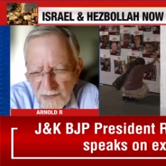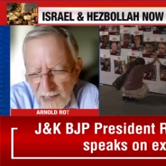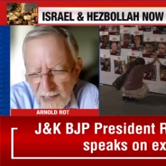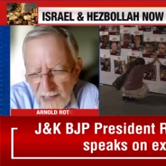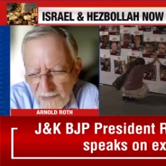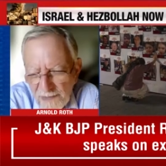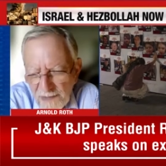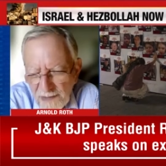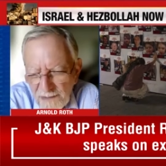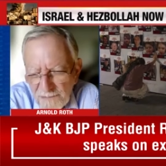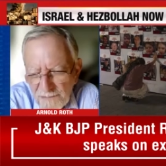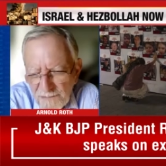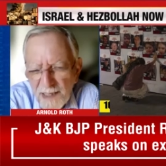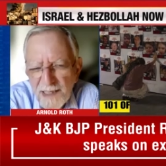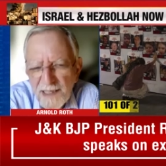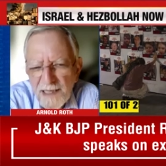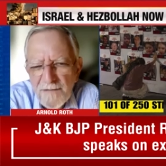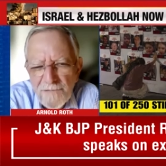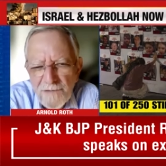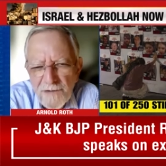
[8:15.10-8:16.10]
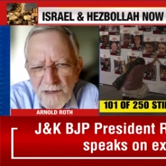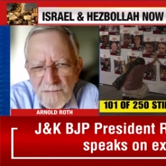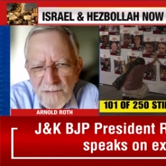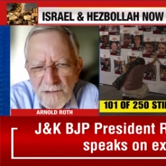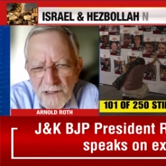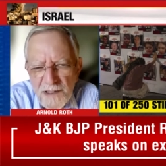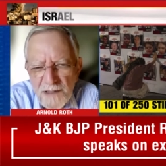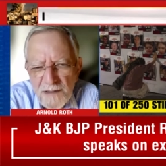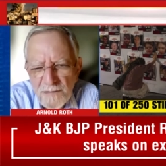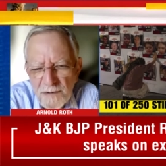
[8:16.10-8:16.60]
other, by every
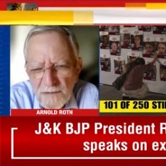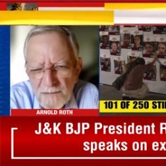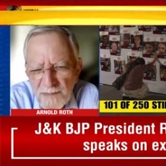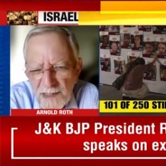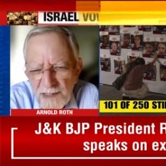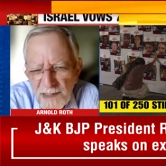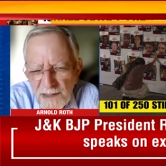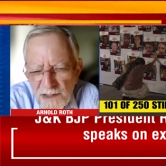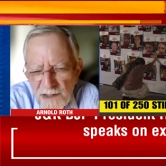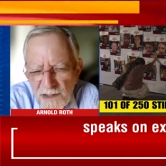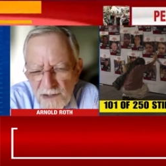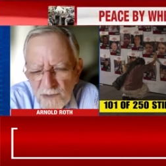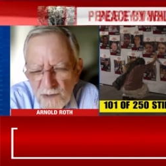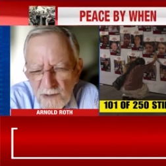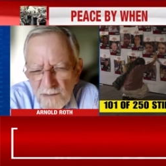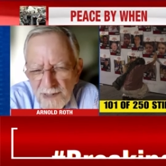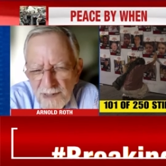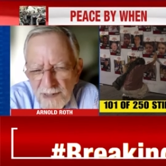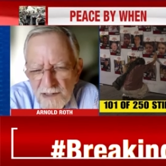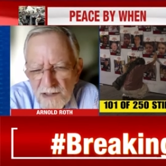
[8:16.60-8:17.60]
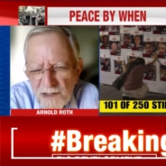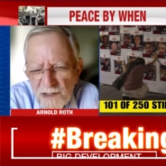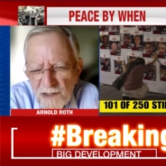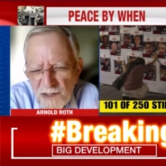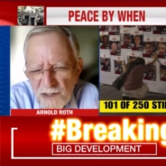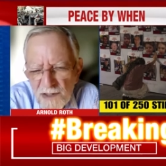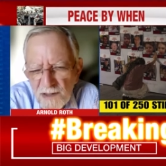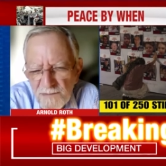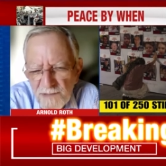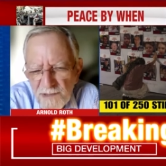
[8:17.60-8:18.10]
possible means, we must
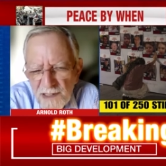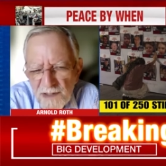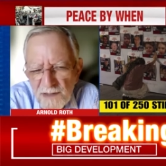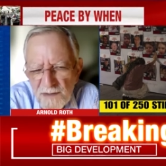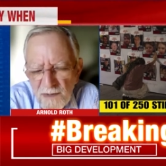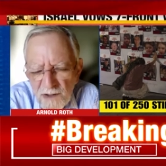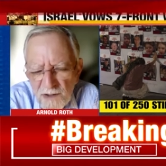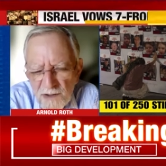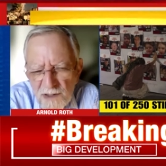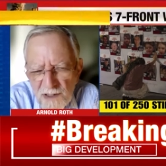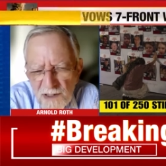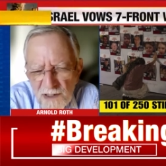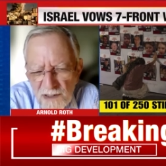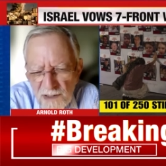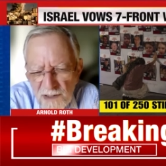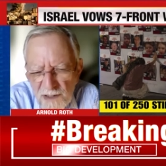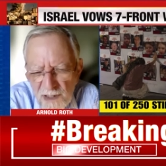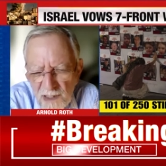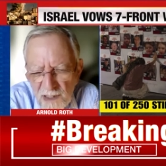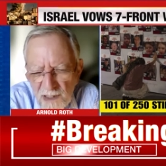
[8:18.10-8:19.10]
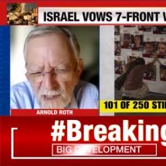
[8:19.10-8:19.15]
stop these monsters